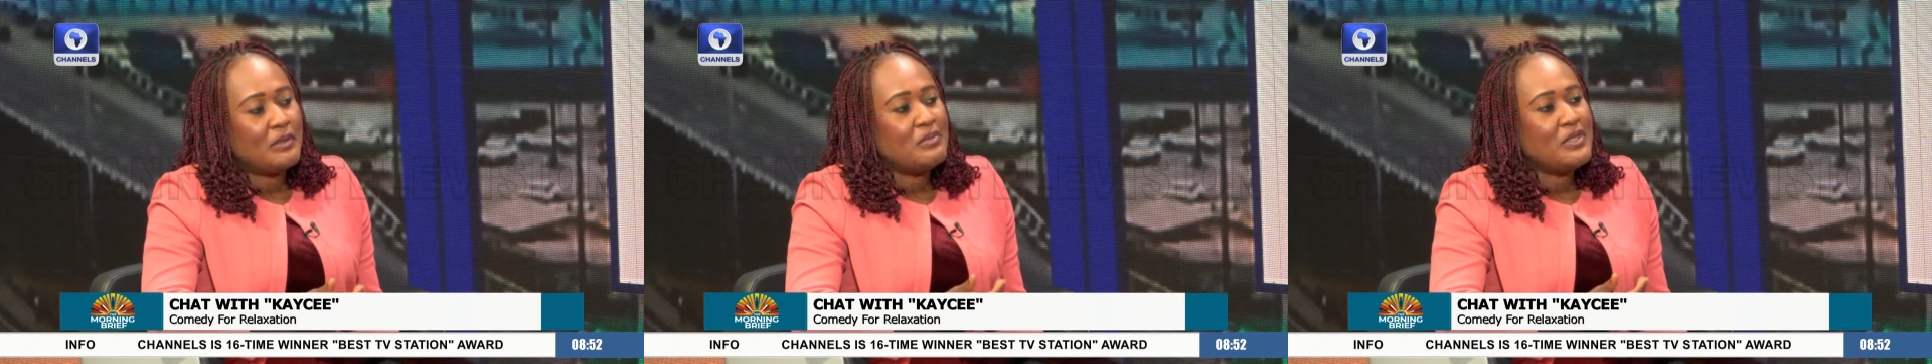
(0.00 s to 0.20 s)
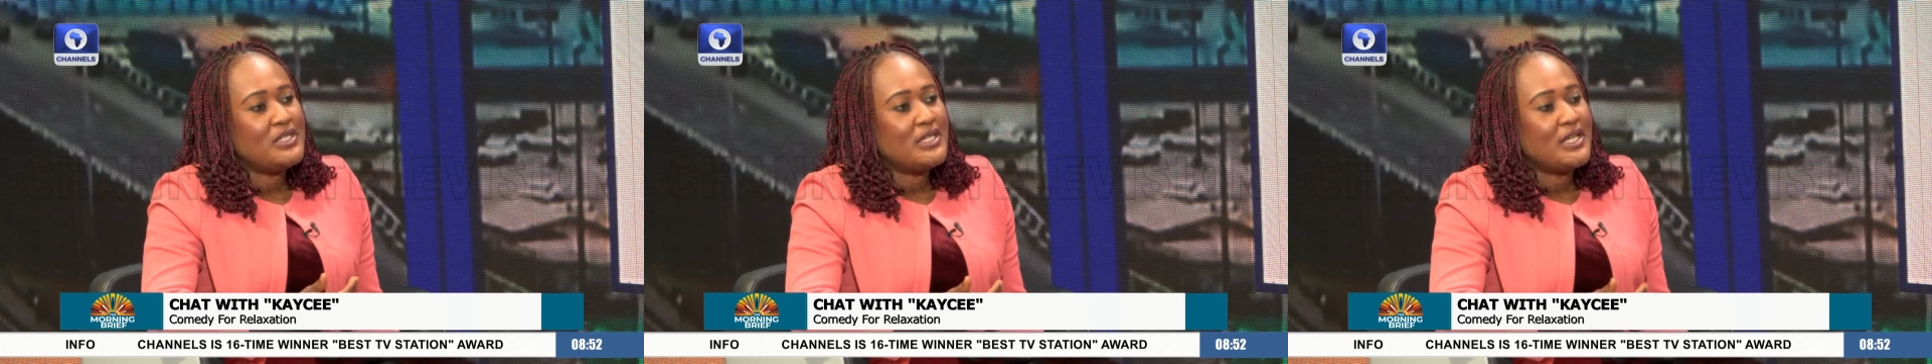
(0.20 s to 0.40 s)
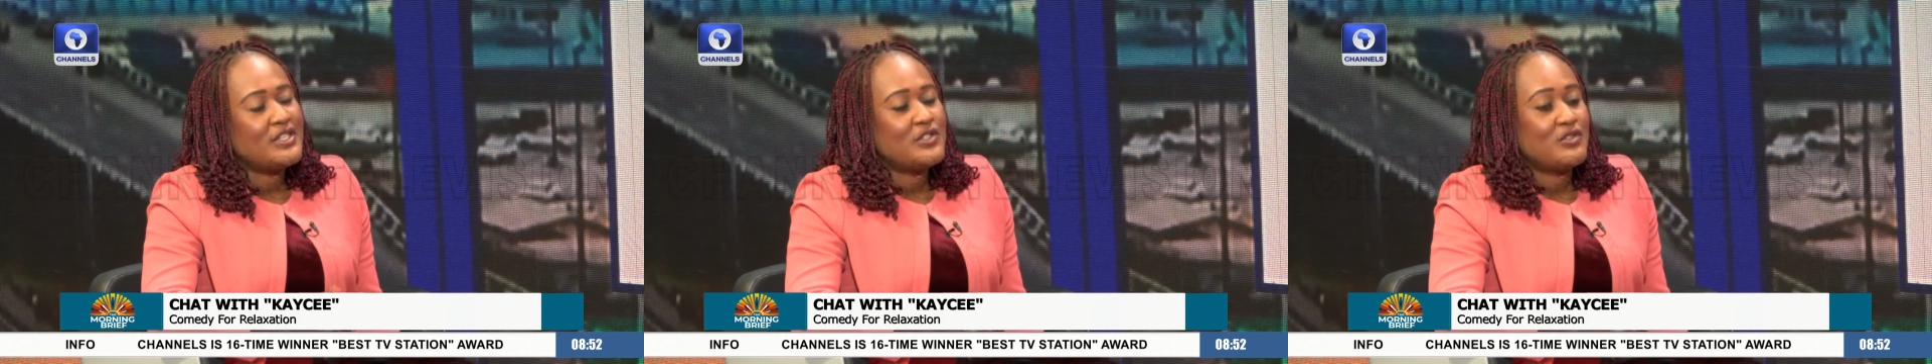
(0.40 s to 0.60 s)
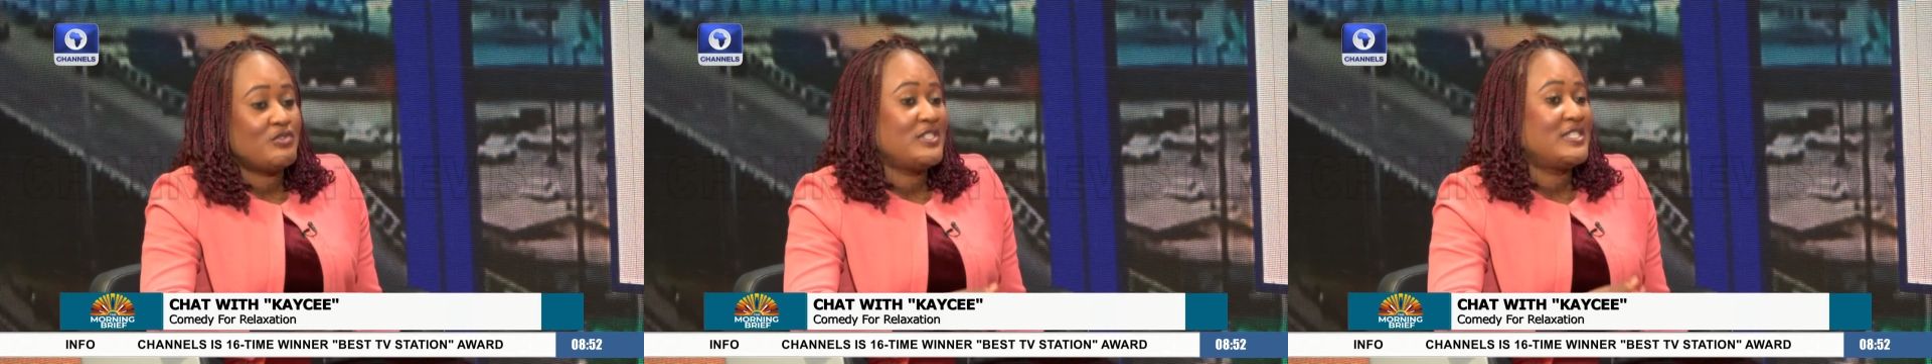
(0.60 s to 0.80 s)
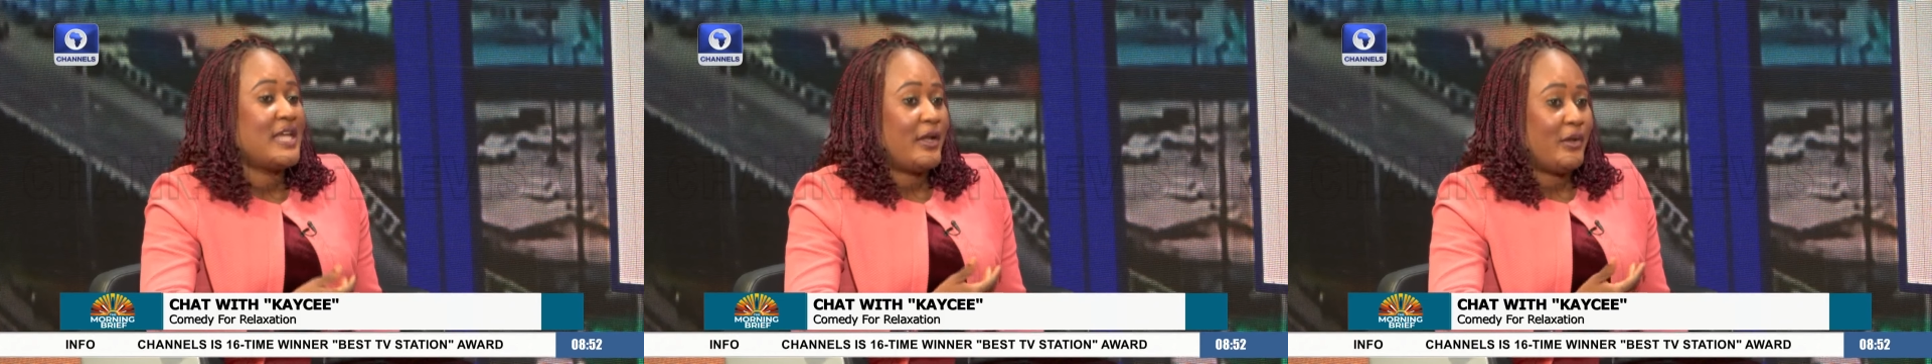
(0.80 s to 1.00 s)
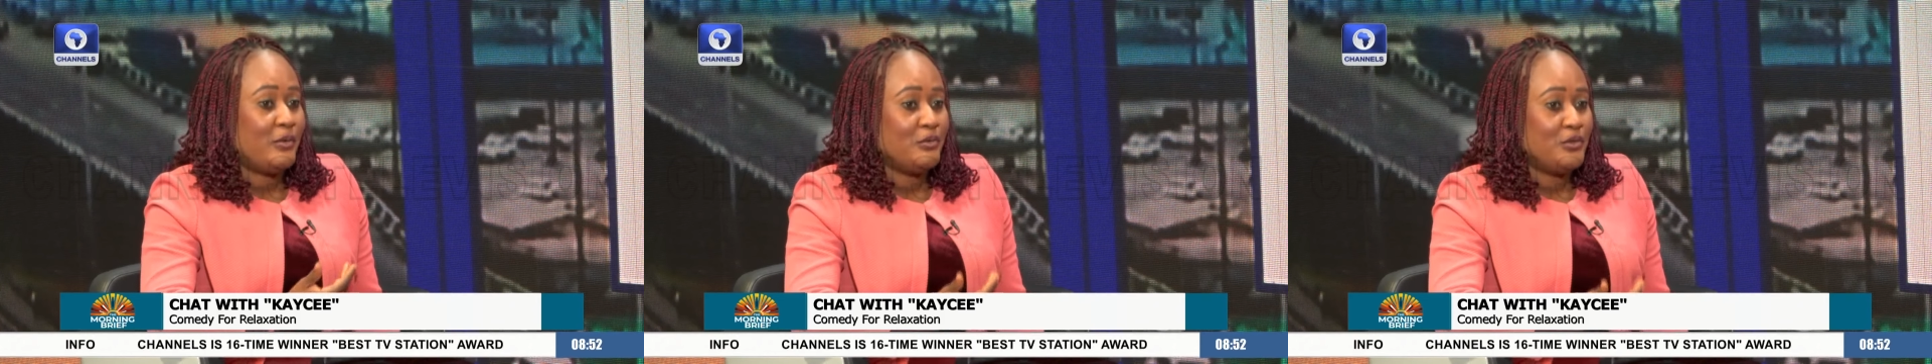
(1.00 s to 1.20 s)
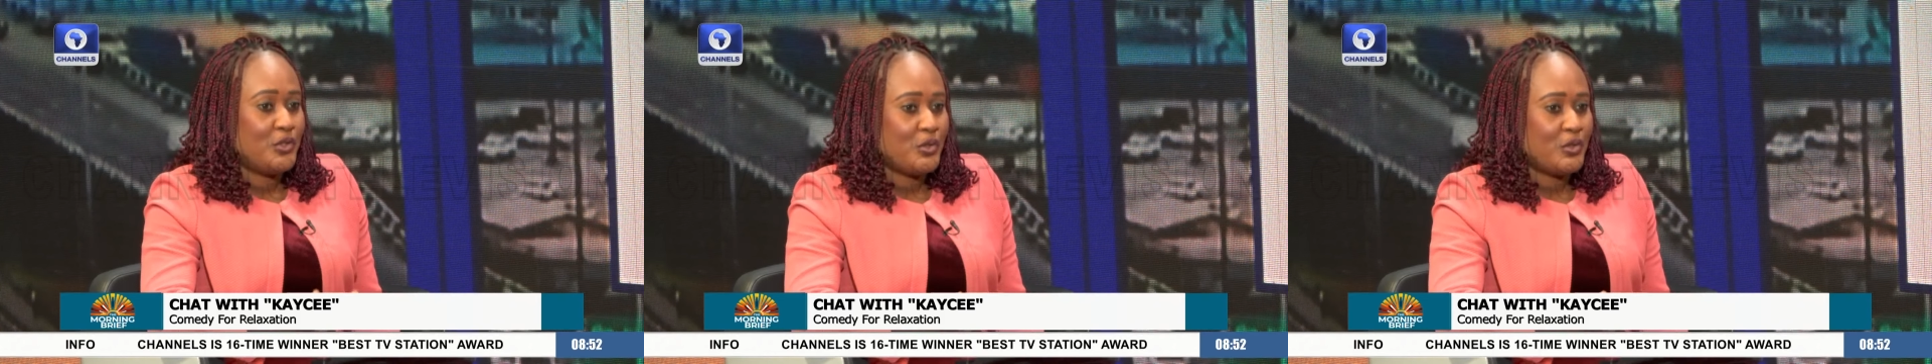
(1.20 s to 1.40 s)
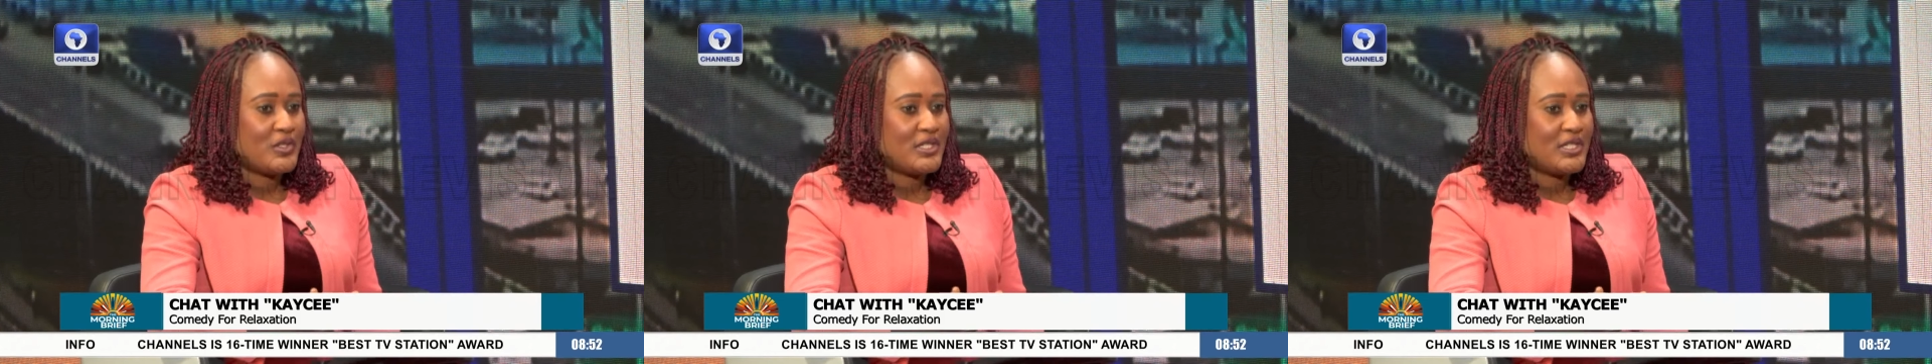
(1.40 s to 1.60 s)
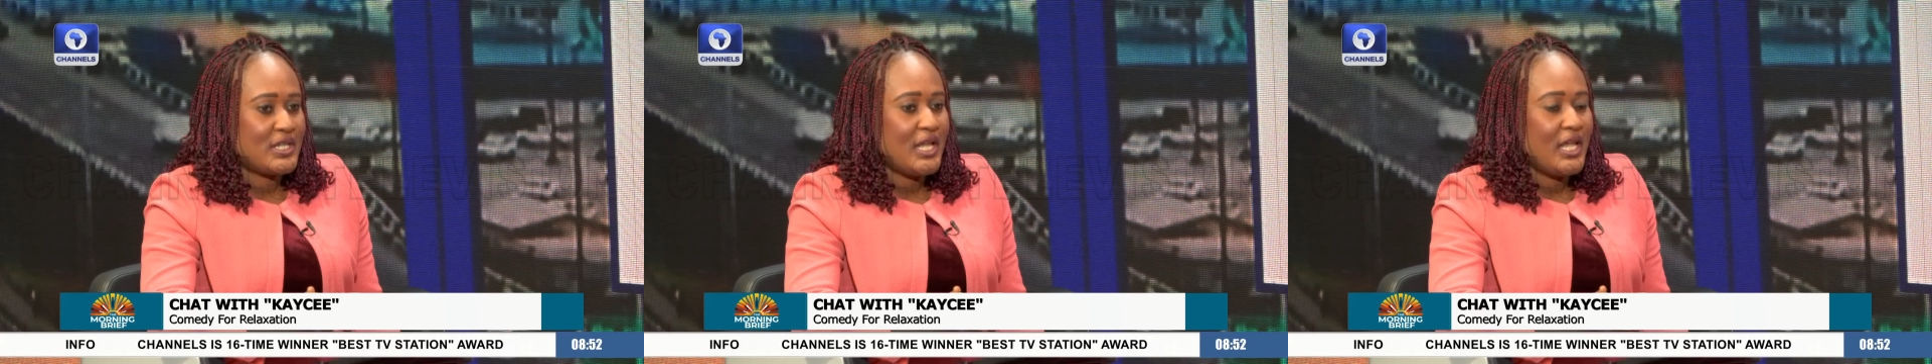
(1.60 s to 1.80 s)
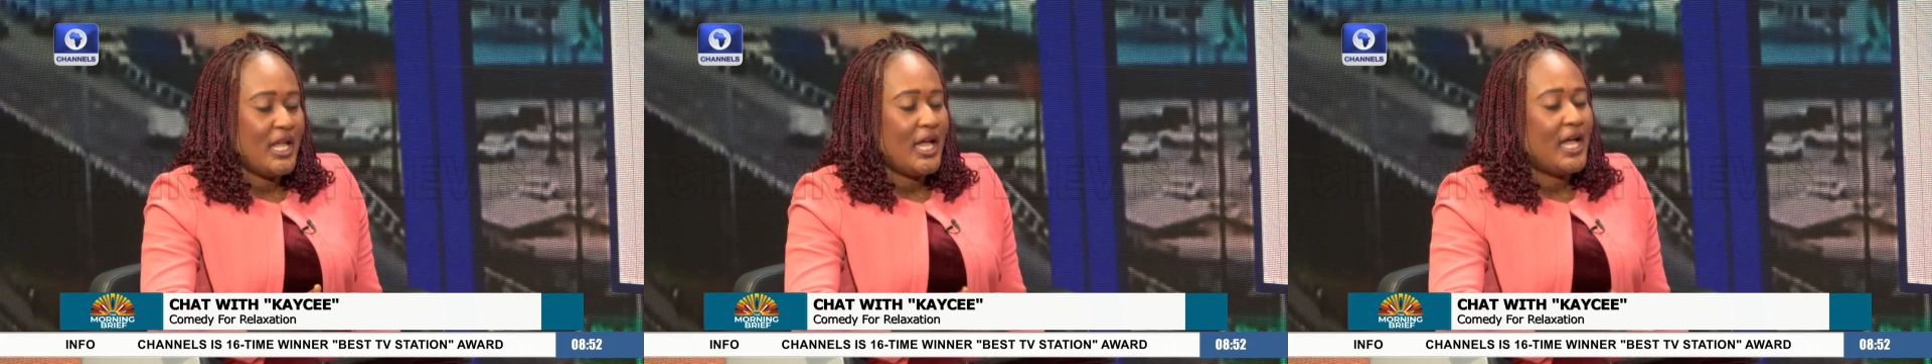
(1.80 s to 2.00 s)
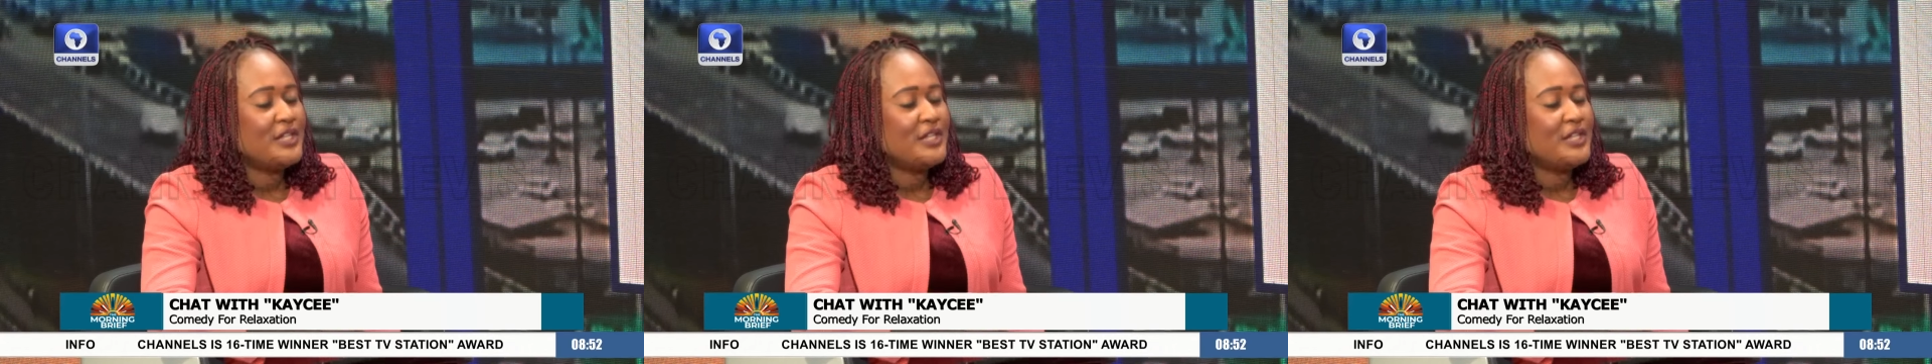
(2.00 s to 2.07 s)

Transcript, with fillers: comedians recycle jokes, yeah.